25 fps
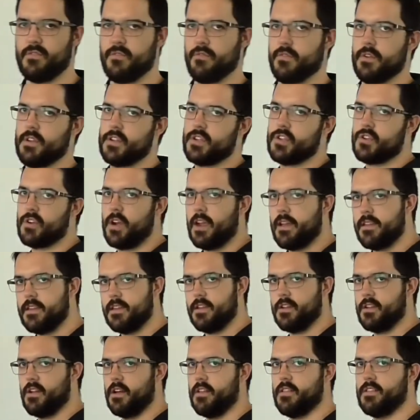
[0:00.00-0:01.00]
it to
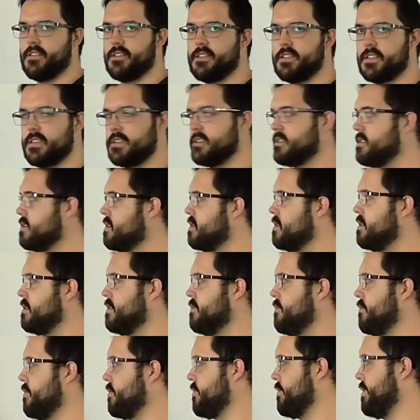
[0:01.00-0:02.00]
Australian dollars,
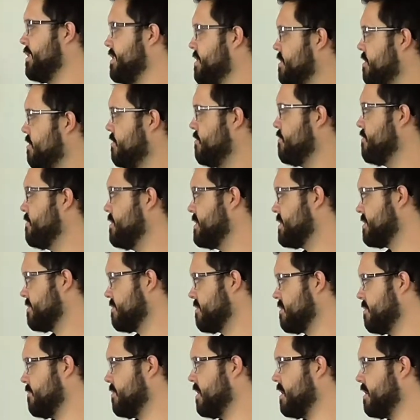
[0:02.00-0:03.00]
what do I do? Let's
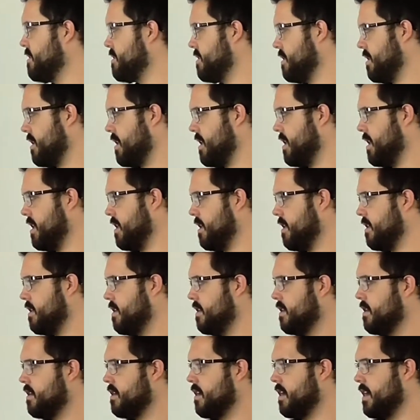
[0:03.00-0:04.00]
look at my thing here.
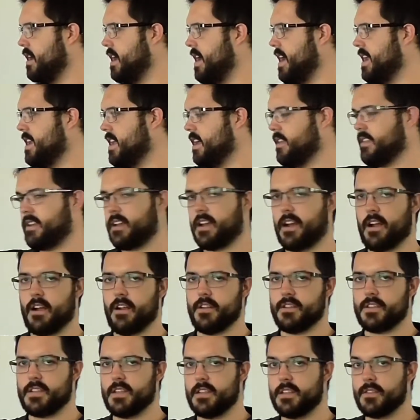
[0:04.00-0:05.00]
Any other
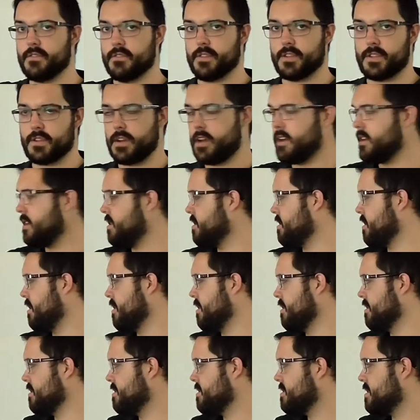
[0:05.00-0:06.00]
currency to Australian
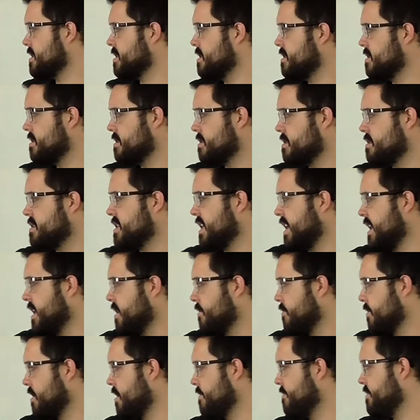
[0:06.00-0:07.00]
dollars is you
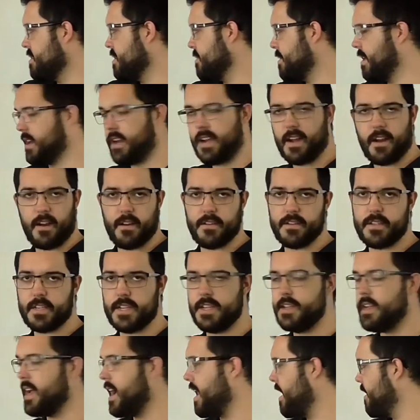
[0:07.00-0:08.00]
take whatever the amount of
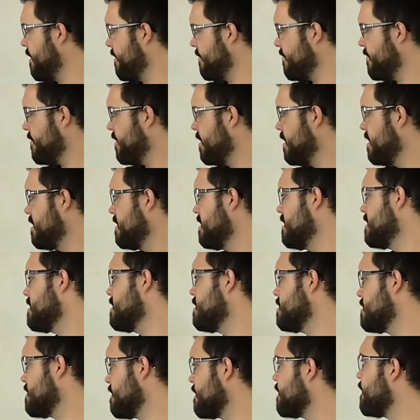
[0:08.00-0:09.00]
currency you have,
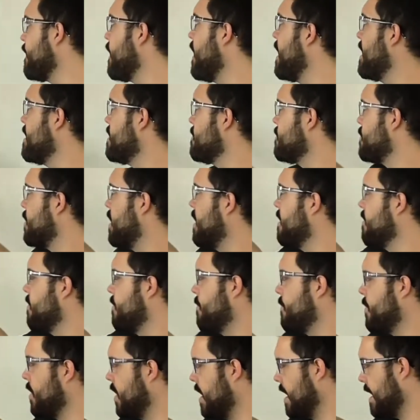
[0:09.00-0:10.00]
you divide it by
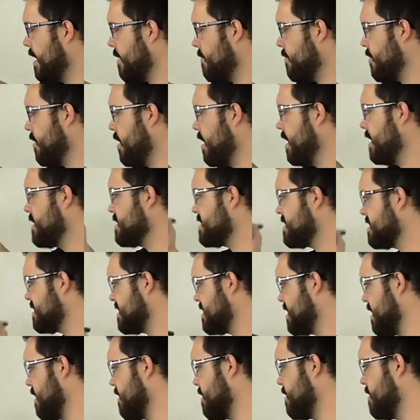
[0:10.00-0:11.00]
the buying price.
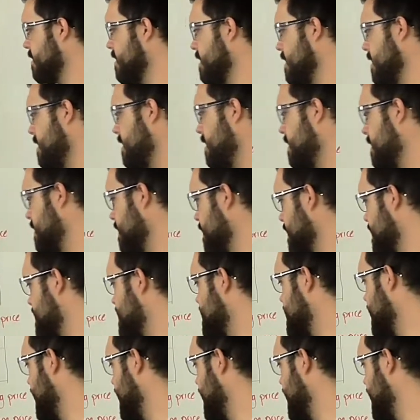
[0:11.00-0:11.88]
So let's